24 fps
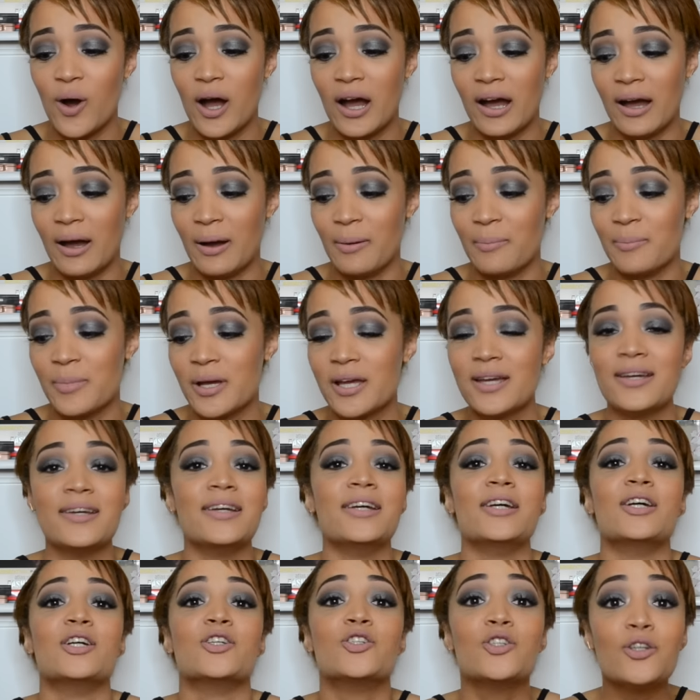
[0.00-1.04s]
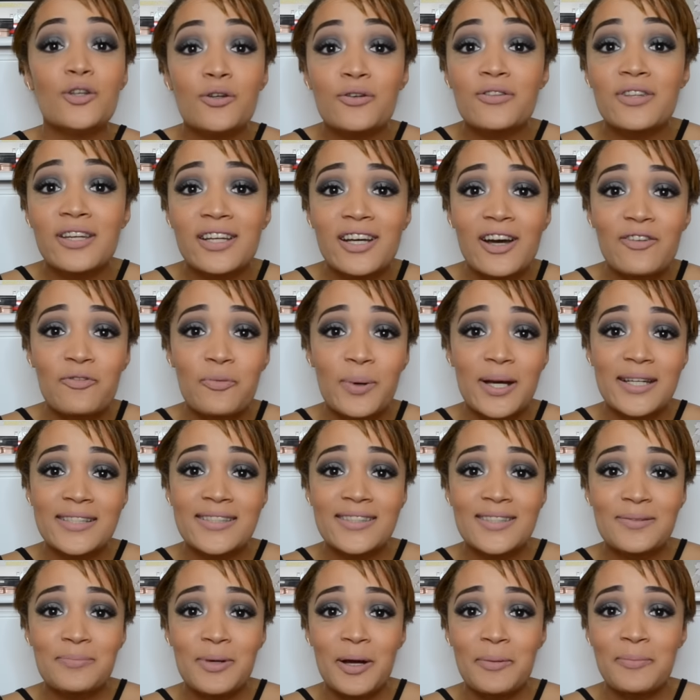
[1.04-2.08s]
Um, do you think I've
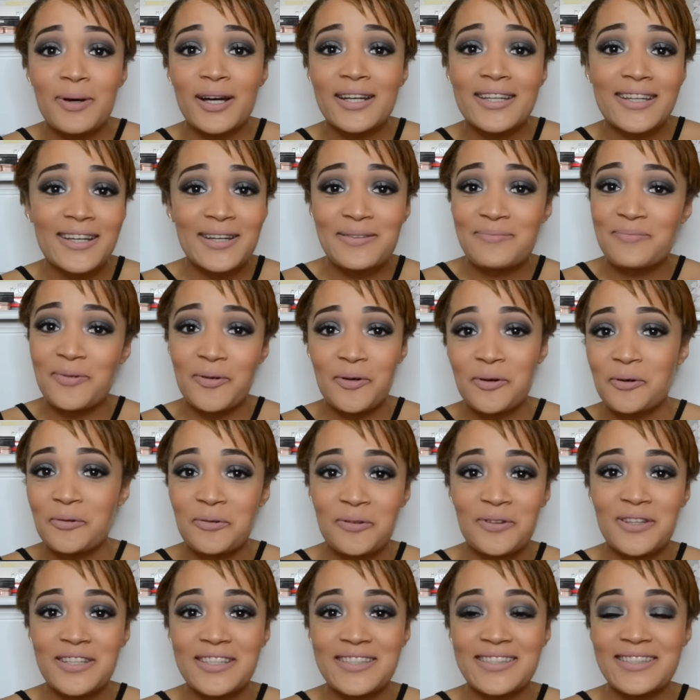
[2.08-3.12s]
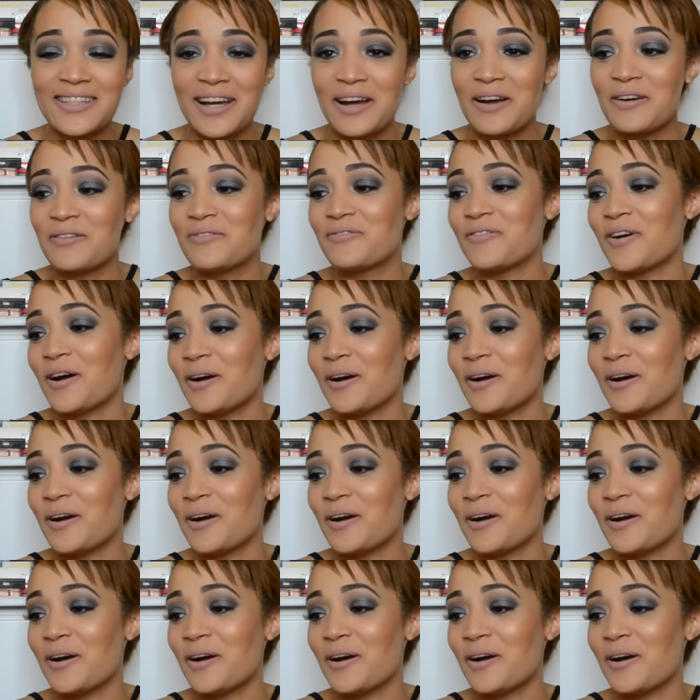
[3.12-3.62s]
wasted my money and bought all this stuff?